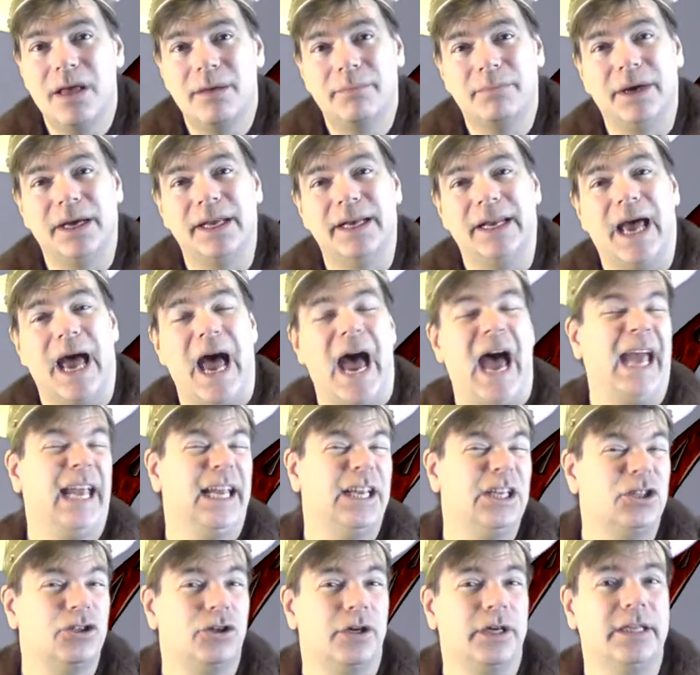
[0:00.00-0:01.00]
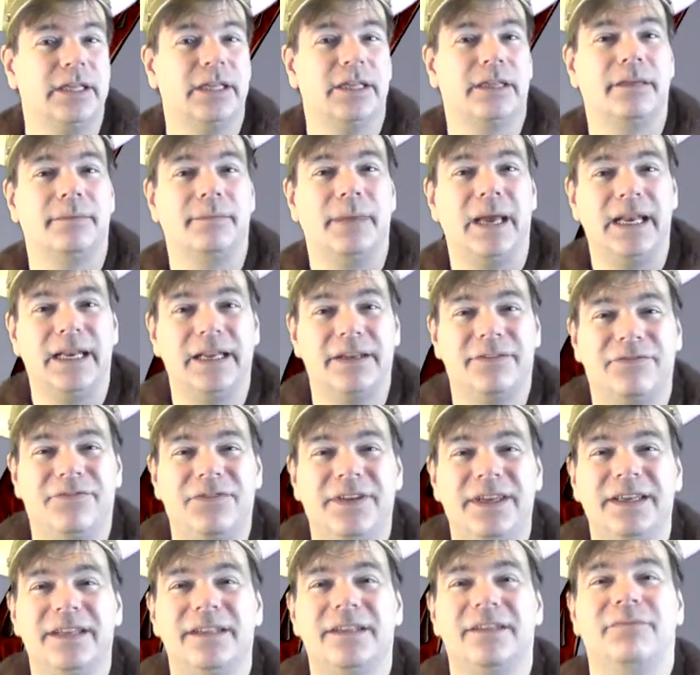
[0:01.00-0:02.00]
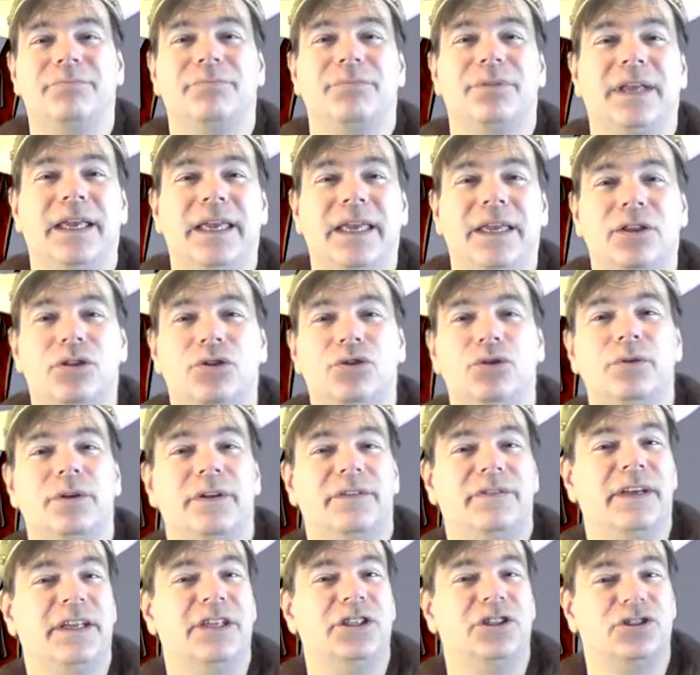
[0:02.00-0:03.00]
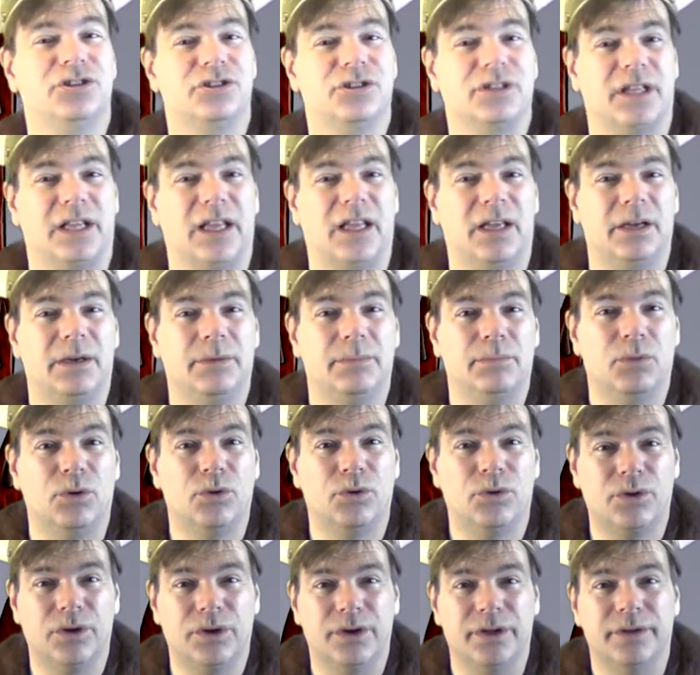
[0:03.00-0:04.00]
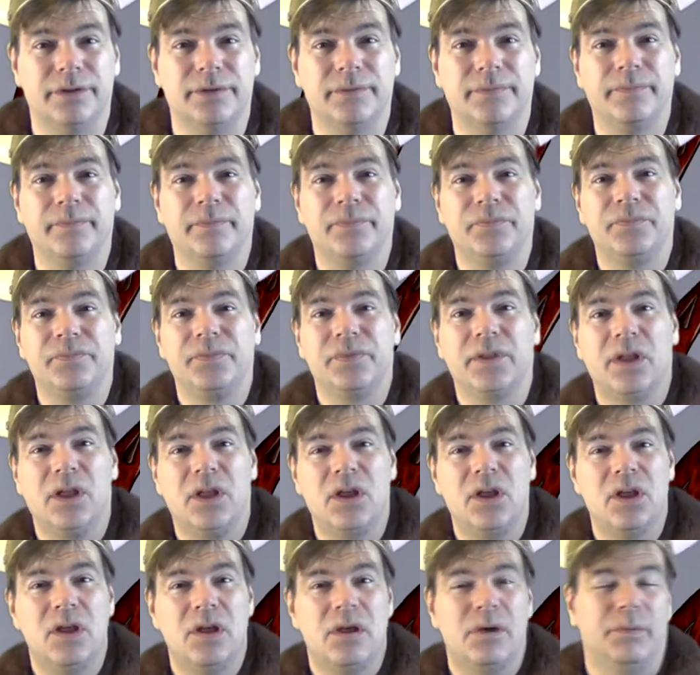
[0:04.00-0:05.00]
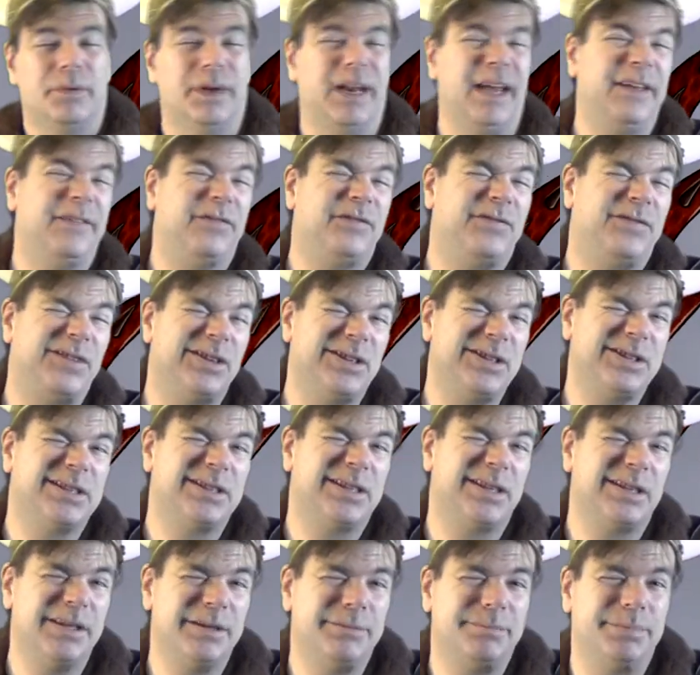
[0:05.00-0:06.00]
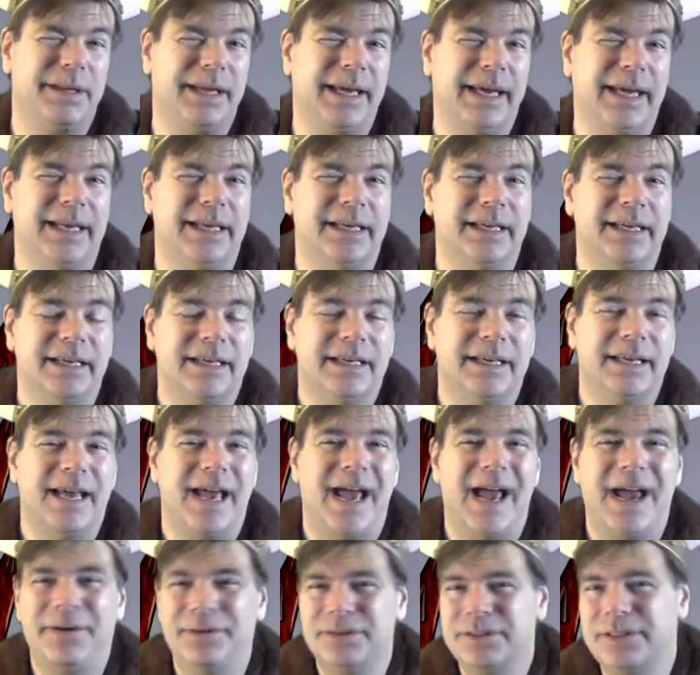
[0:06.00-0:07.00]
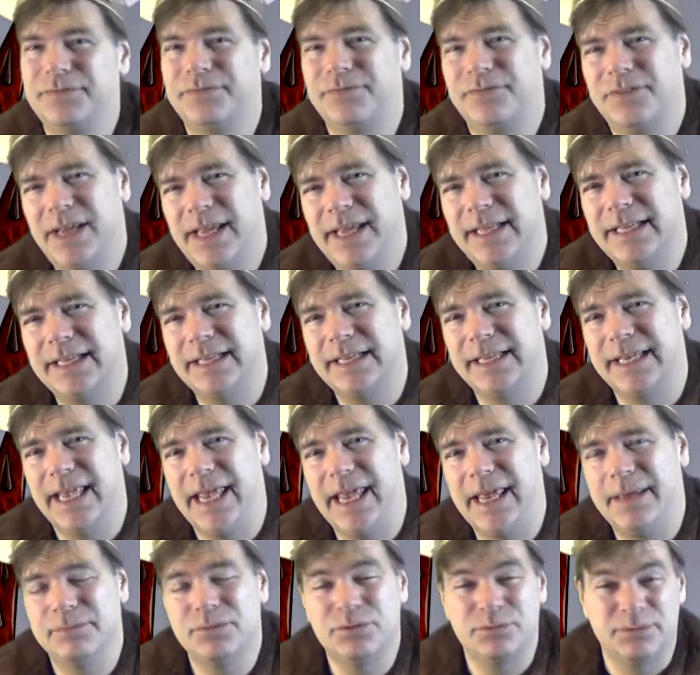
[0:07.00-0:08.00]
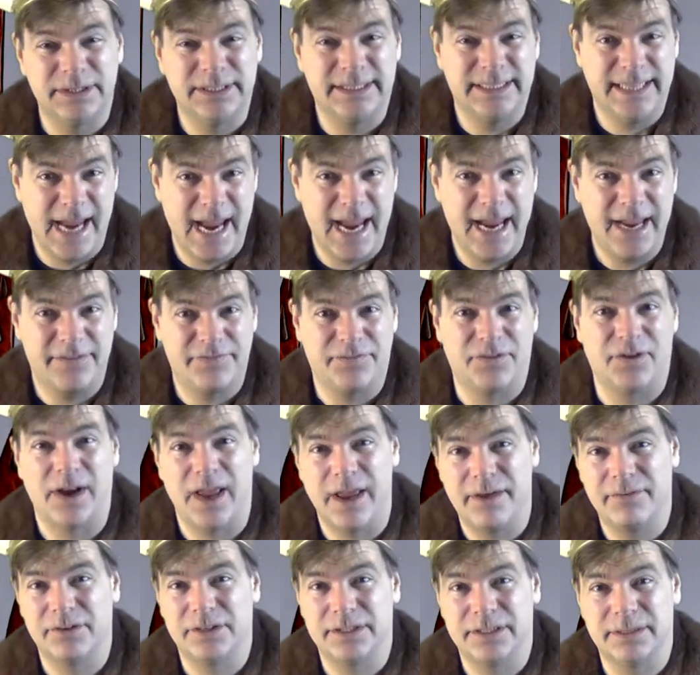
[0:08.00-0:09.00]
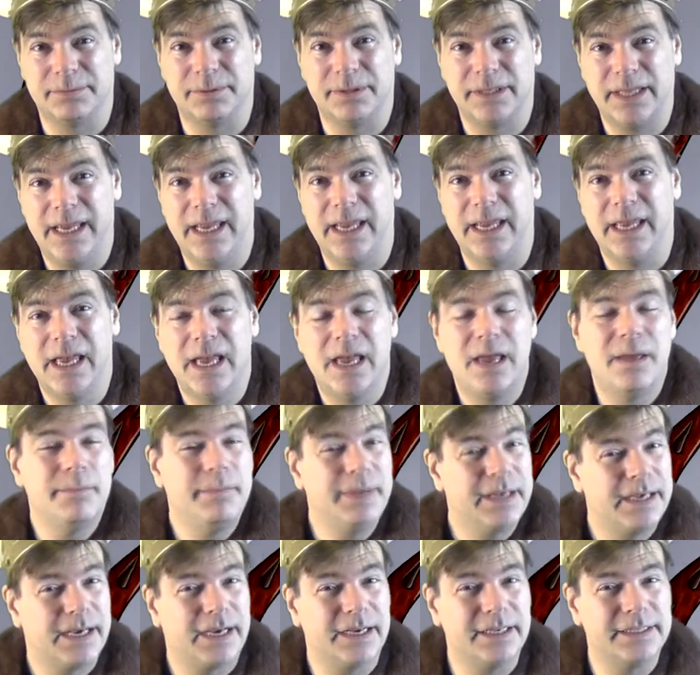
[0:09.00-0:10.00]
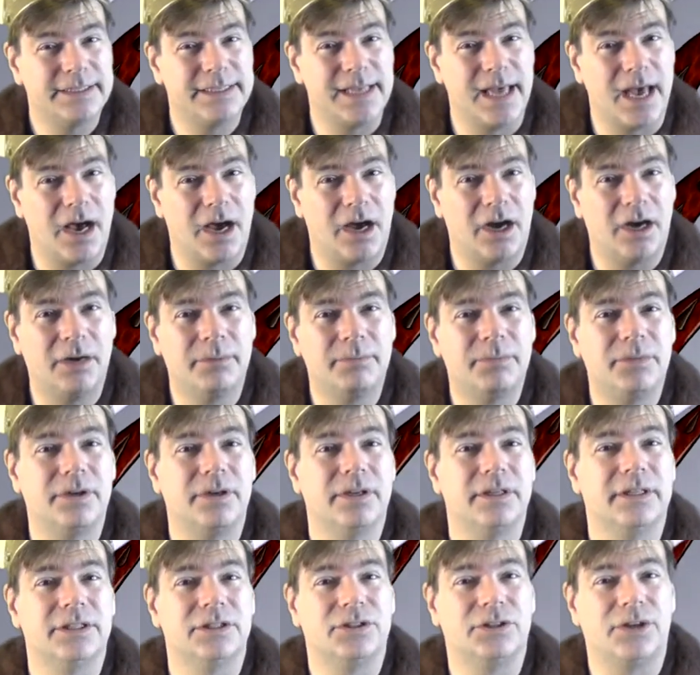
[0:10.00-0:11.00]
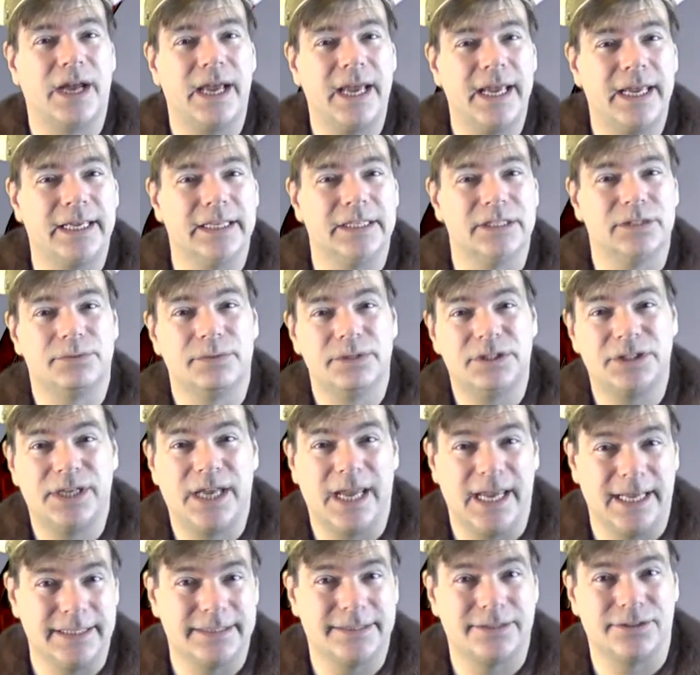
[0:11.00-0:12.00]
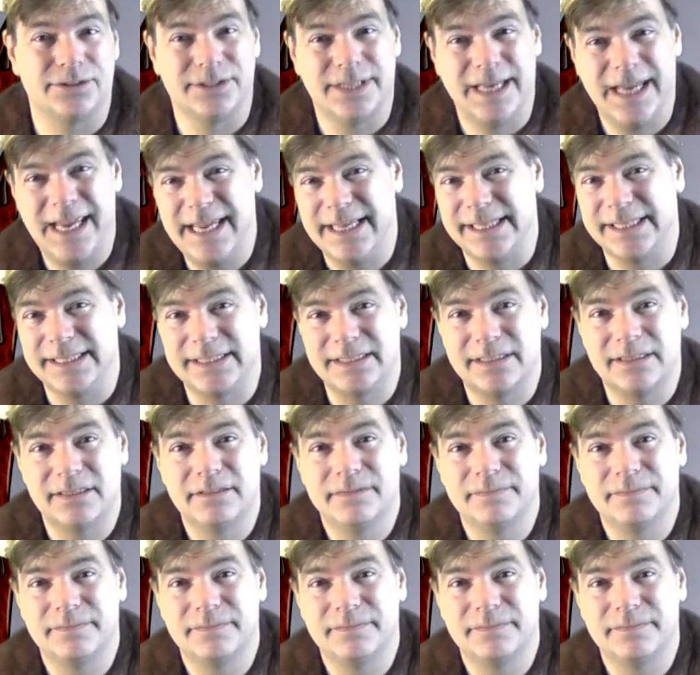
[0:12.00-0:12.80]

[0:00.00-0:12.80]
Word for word: but I enjoy the thematic feel of playing through adventures a lot more. When I first started playing, I was afraid that the games would take forever to play because the armor of the dragons, which cancels hits.